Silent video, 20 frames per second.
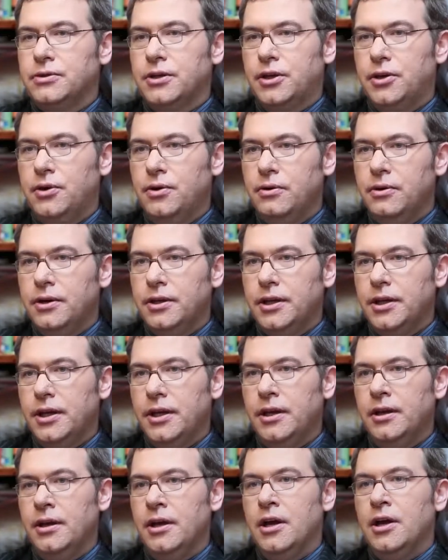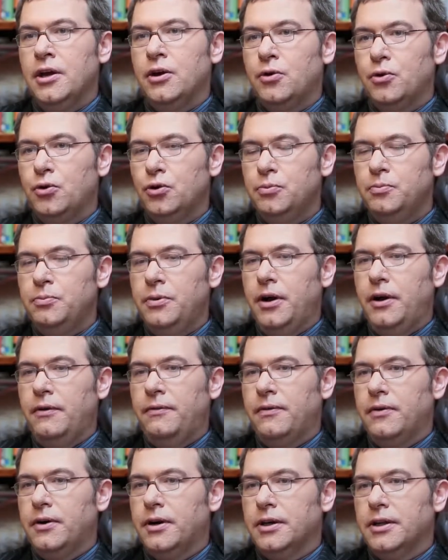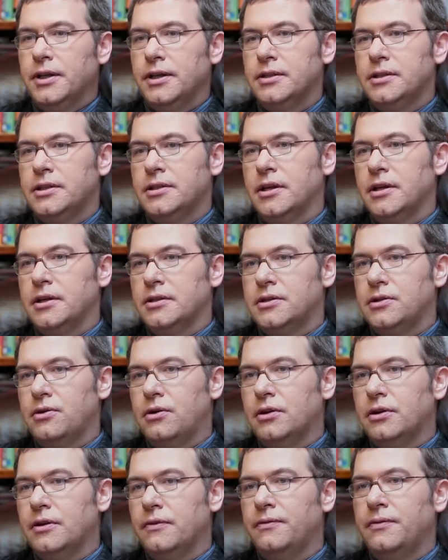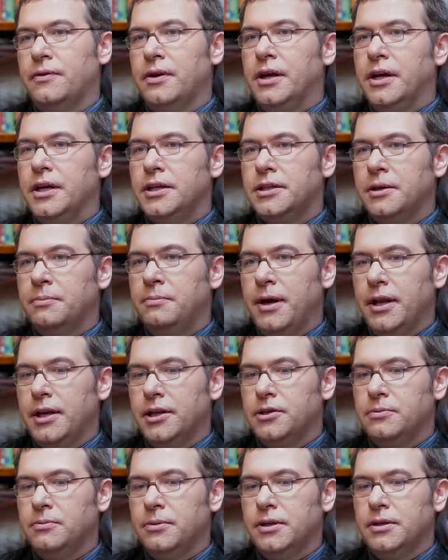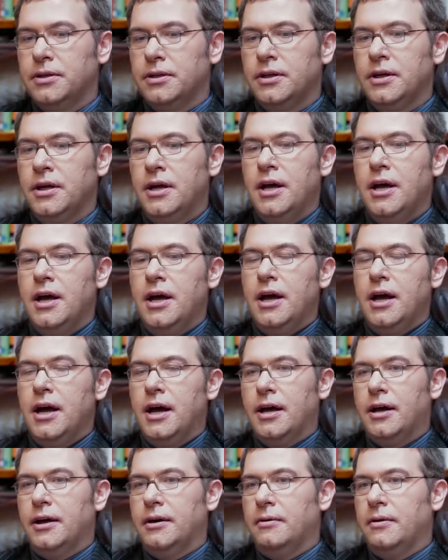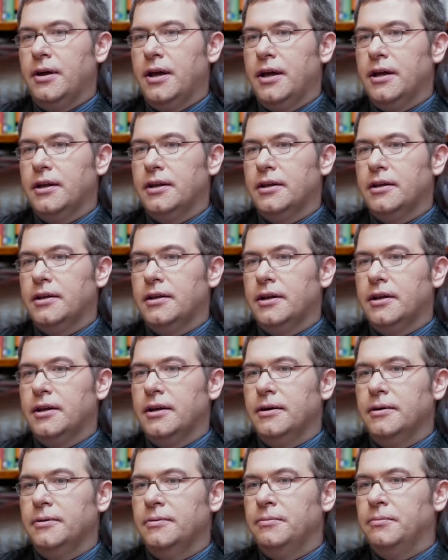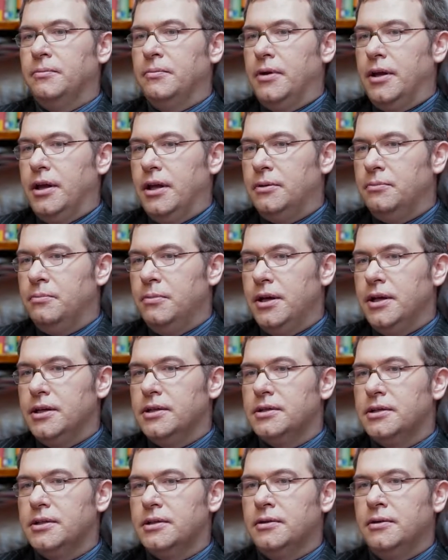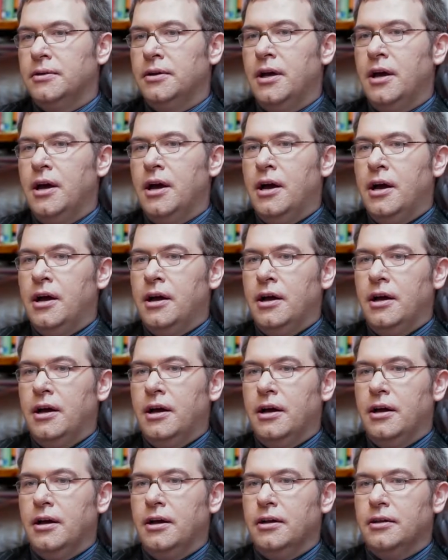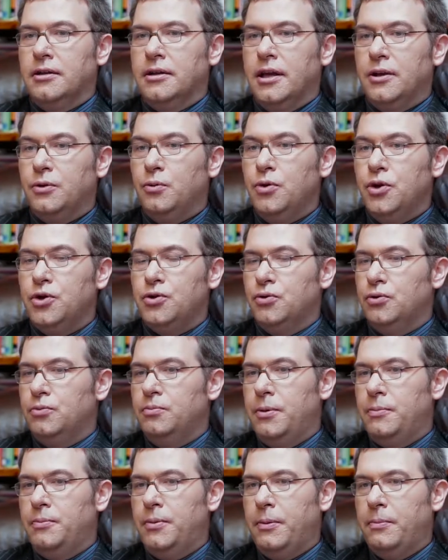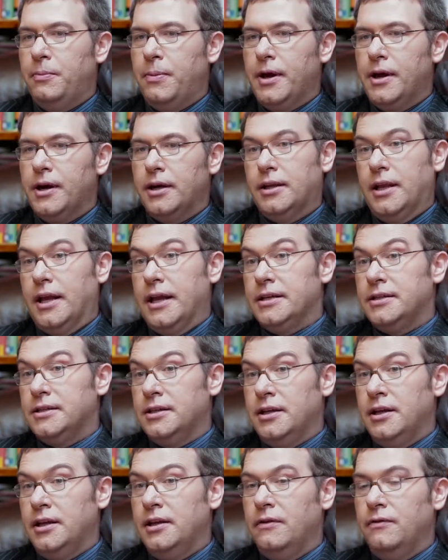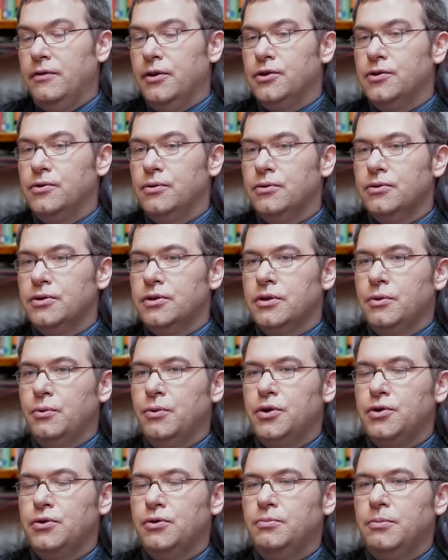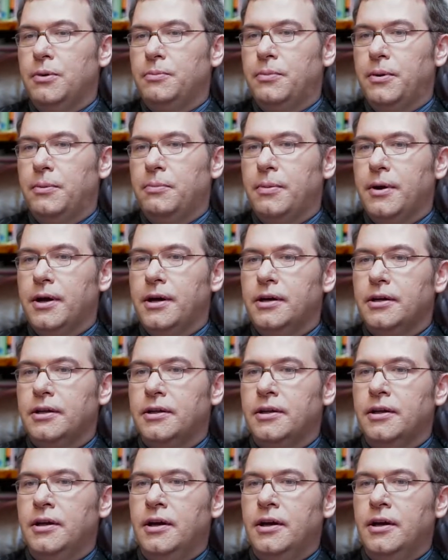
security could be referred as a sort of risk management, and it means that we should be prepared as individuals. We should be prepared